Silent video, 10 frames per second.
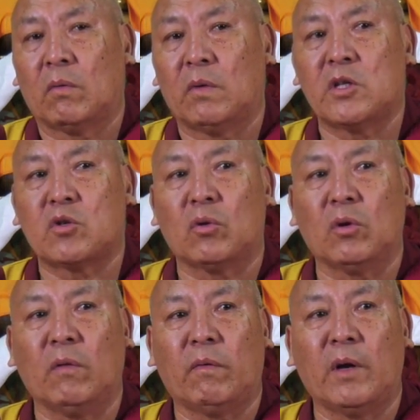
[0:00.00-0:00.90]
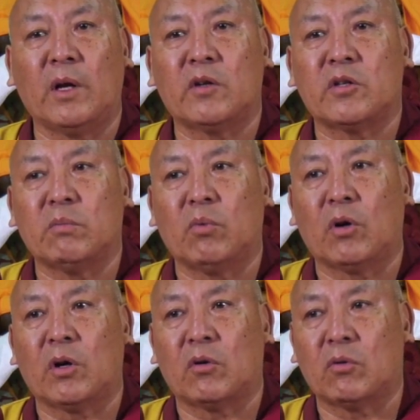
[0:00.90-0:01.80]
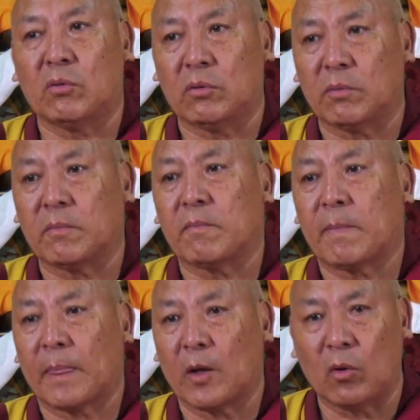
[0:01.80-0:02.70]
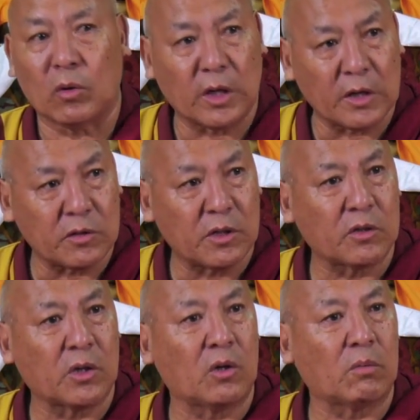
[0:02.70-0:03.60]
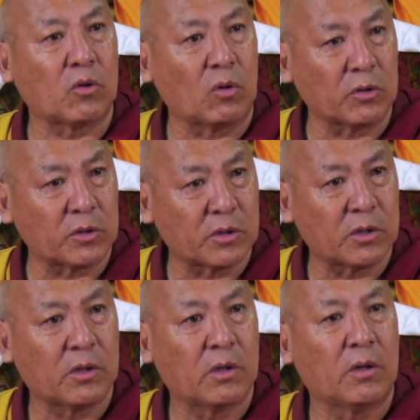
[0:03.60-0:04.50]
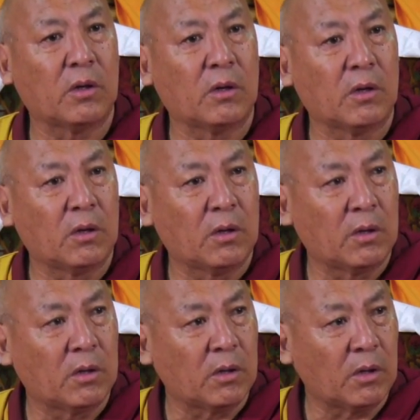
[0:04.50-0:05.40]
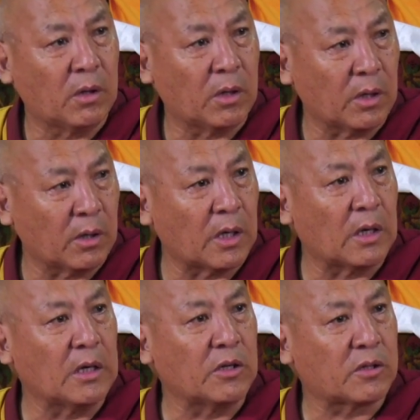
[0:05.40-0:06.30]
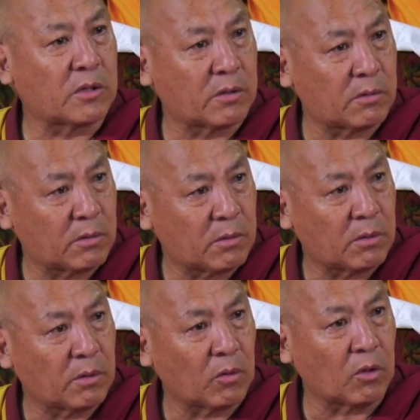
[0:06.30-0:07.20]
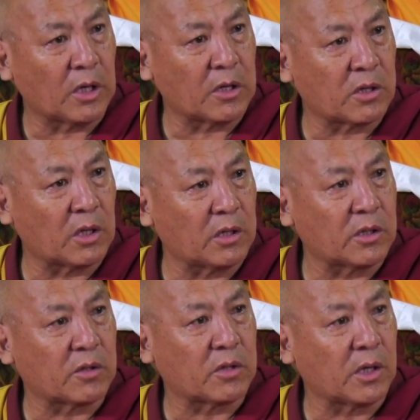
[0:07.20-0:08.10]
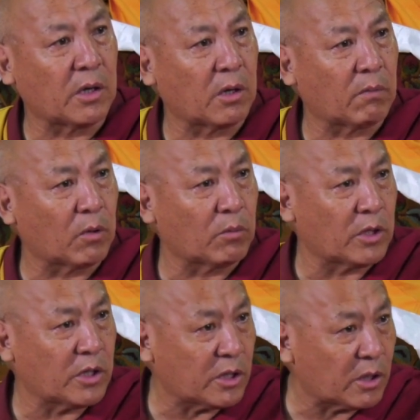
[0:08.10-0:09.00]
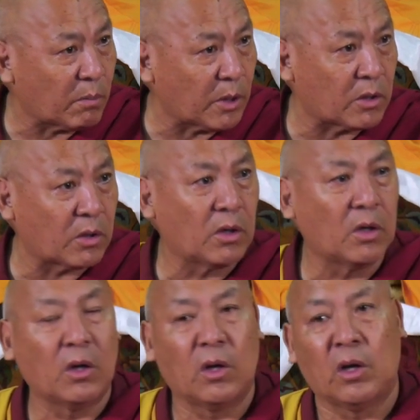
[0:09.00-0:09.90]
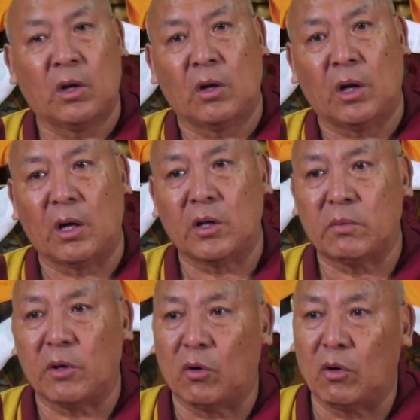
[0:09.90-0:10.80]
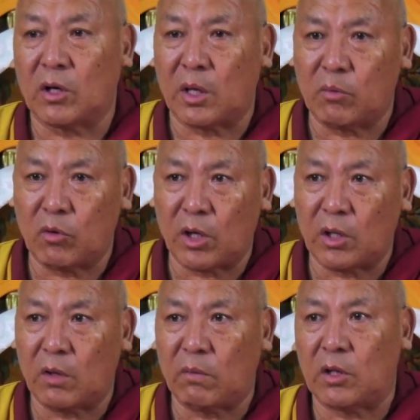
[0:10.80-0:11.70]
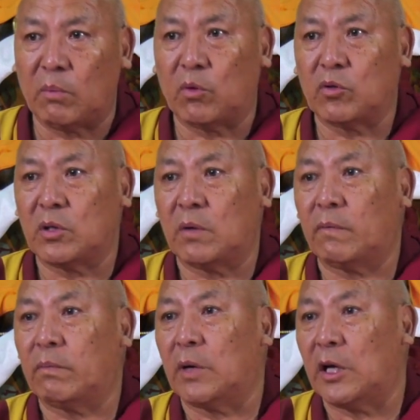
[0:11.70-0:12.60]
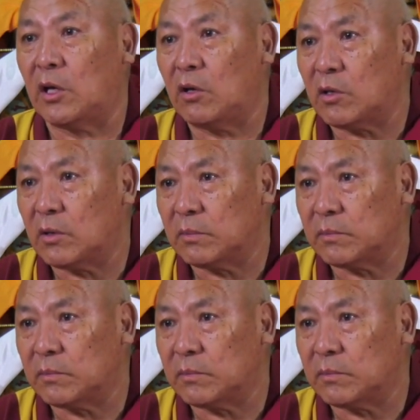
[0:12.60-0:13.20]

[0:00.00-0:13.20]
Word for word: we strongly feel it is important to organize these kind of talks, and at least not necessarily just hearing from the teacher, but at least we all come together with a positive mind,